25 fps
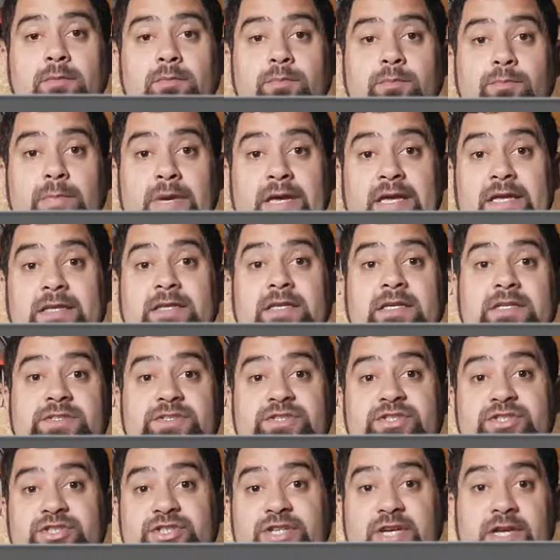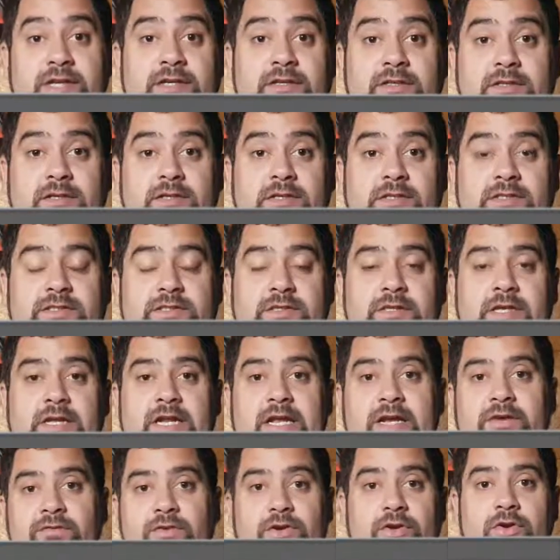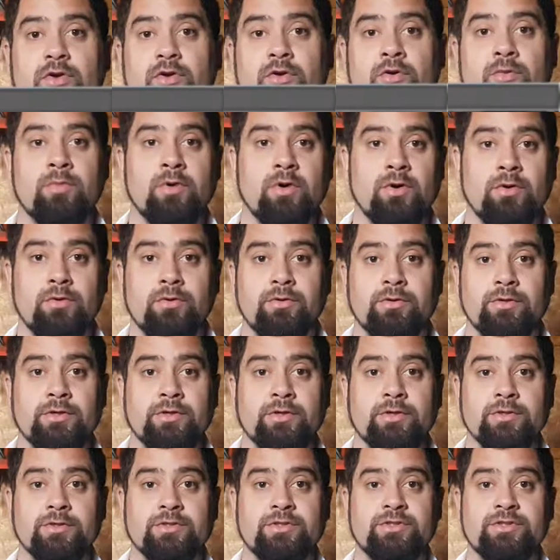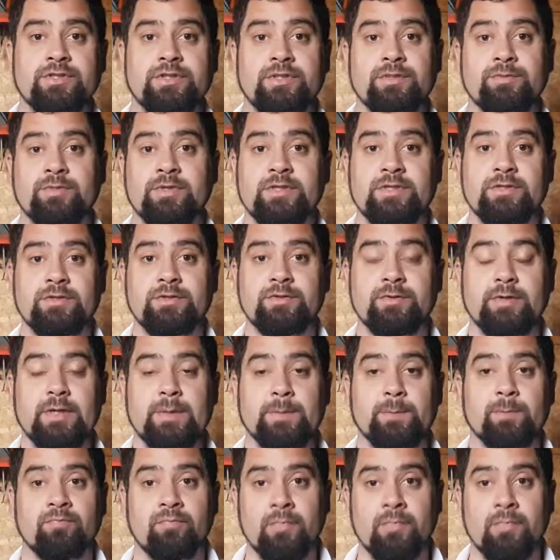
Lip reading: maintenance checklist that every homeowner should be doing.